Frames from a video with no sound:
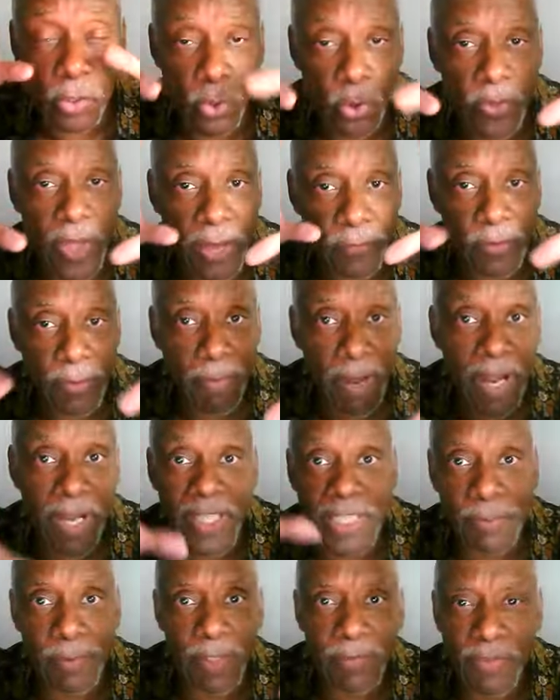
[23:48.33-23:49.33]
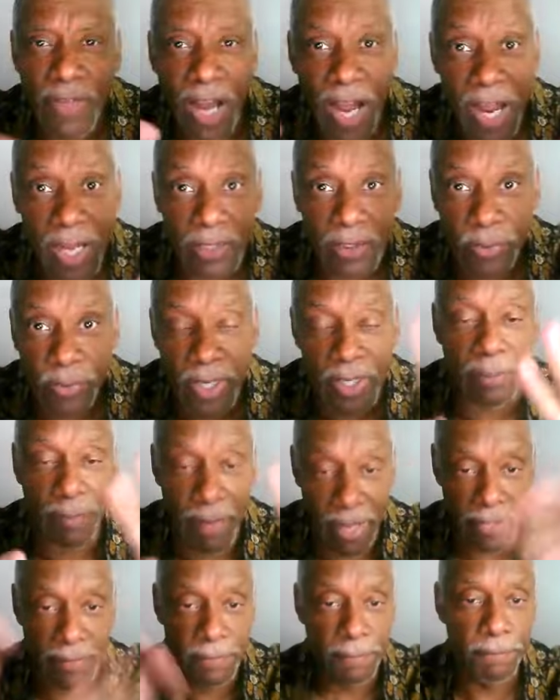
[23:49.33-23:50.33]
oh, that reminds me of God creating
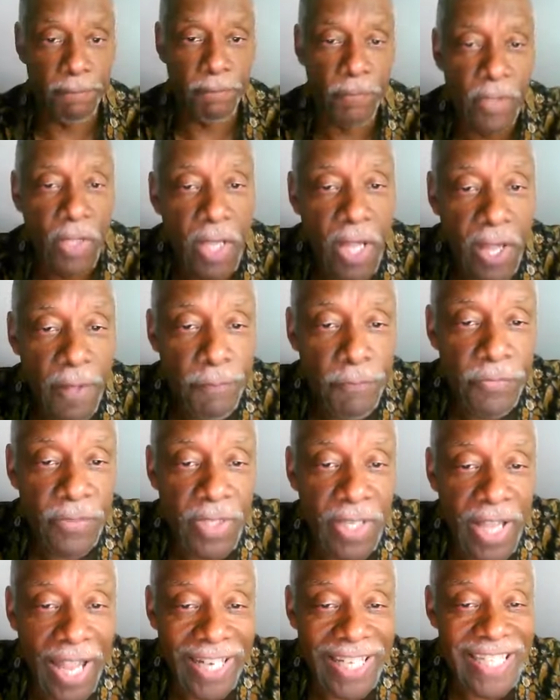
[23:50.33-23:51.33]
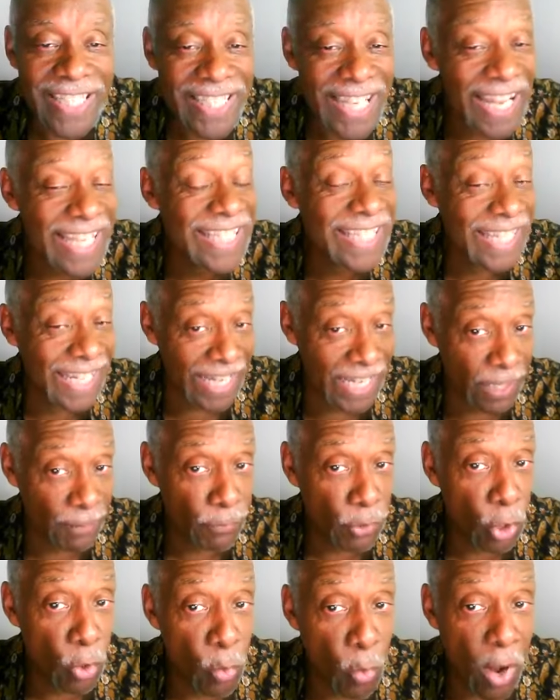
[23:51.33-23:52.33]
man. And he says to him,
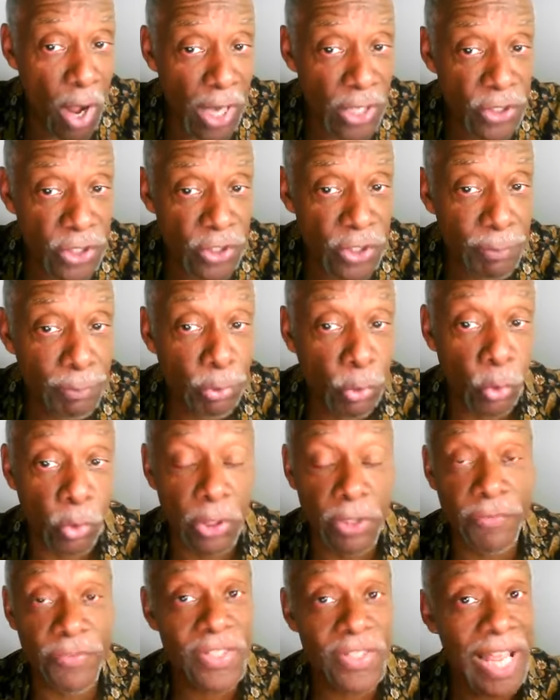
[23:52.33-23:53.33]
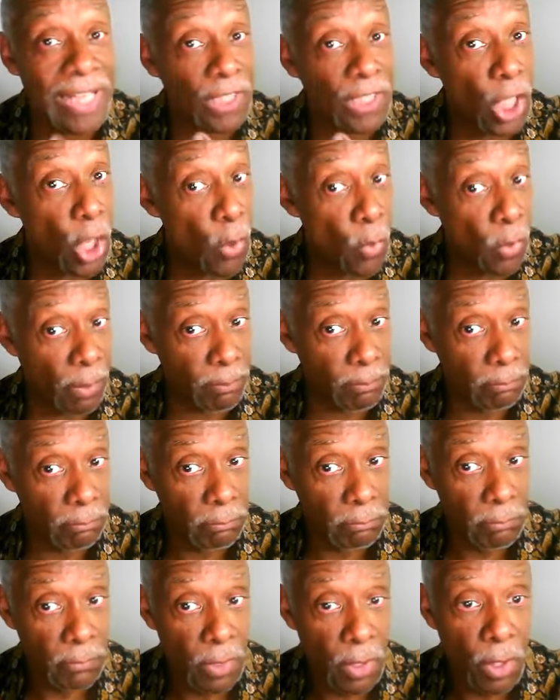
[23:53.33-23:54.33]
go wash in the pool of Siloam,
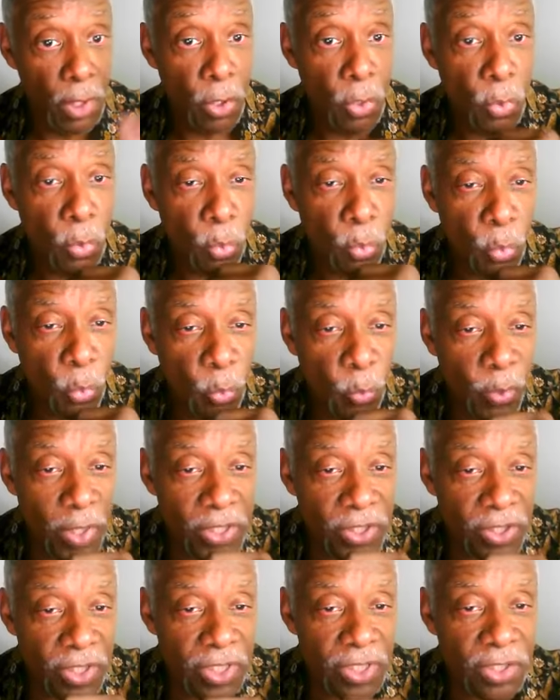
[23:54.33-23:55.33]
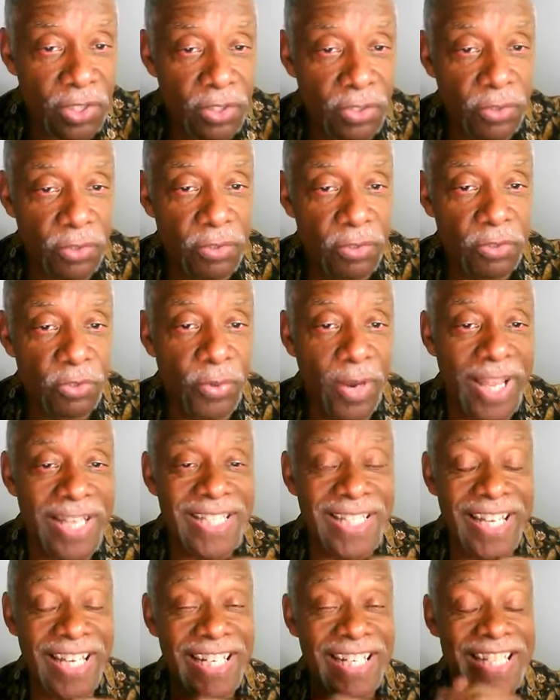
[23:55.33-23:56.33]
which is
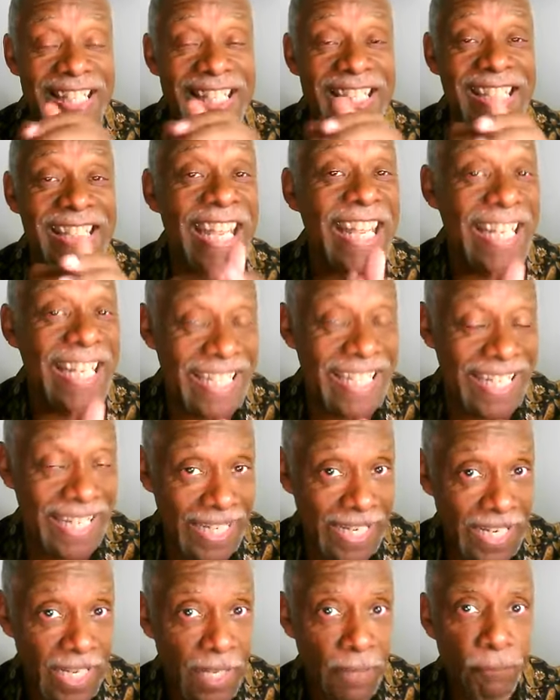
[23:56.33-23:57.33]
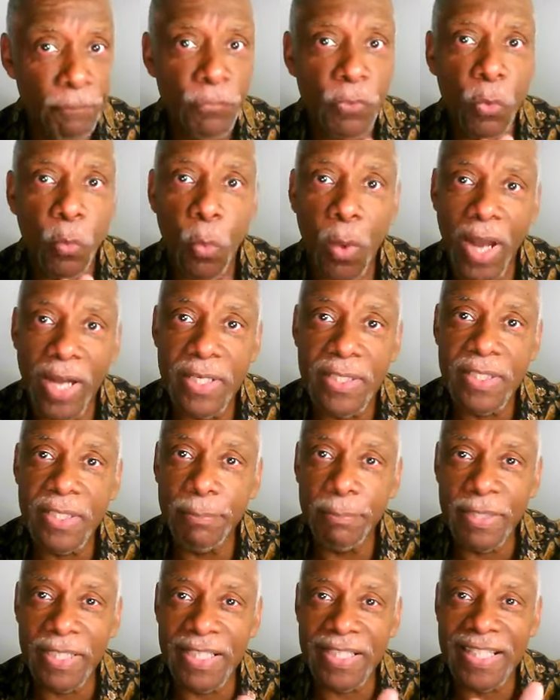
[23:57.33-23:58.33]
translated sent. Why does it
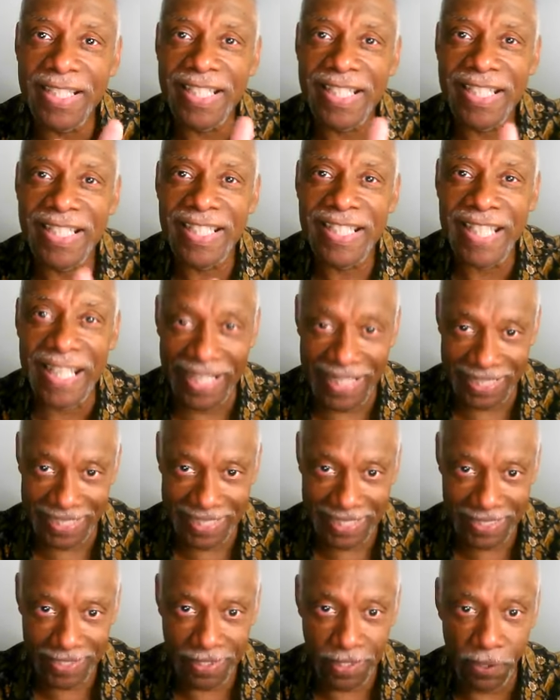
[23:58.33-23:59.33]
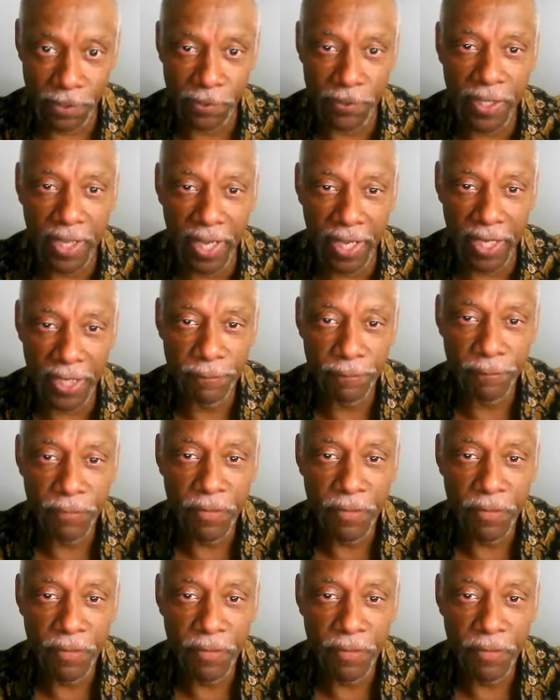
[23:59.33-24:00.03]
mean sent? Okay,